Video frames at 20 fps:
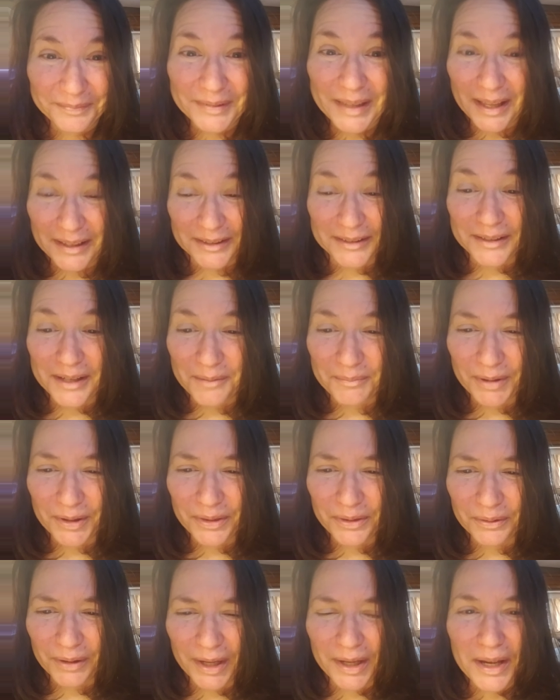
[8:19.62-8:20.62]
That's number
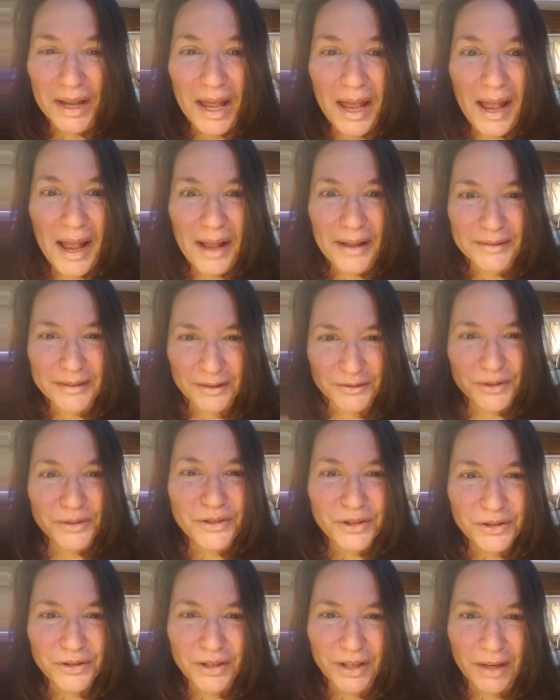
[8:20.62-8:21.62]
three. That's
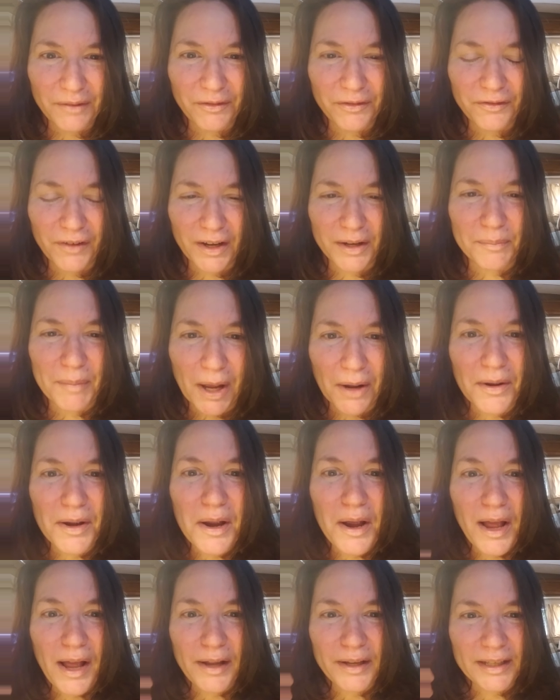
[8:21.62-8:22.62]
what you should give a fuck about.
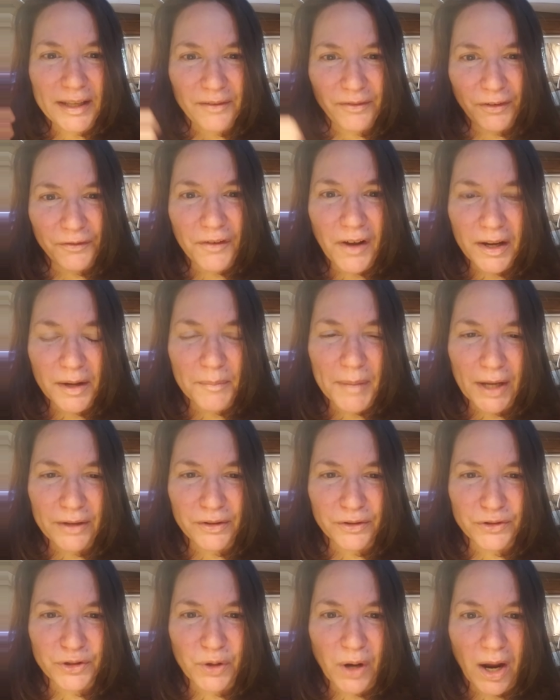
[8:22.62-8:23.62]
Give a fuck about
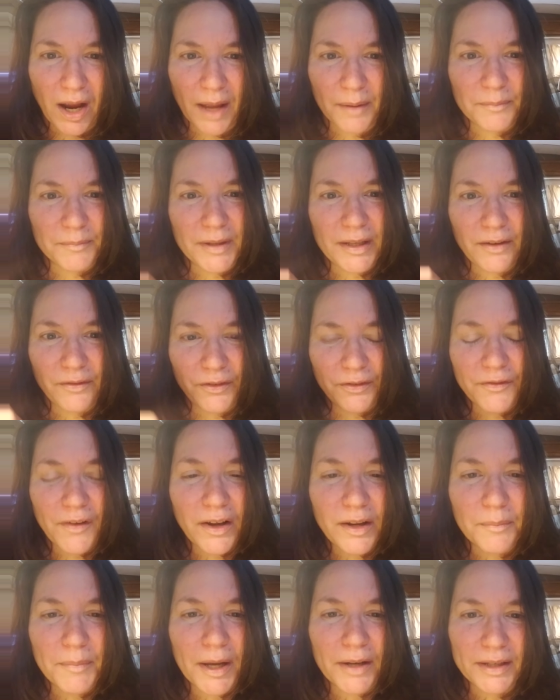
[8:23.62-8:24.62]
your tribe. Give a
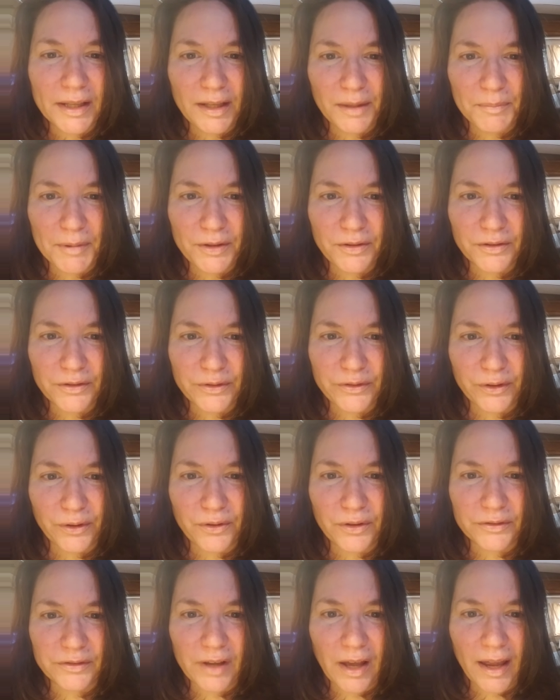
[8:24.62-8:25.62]
fuck about keeping your
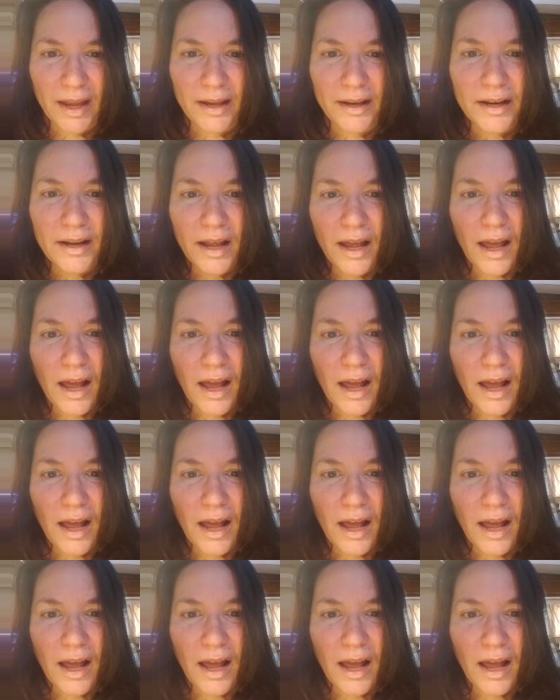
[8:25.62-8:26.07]
circle tight.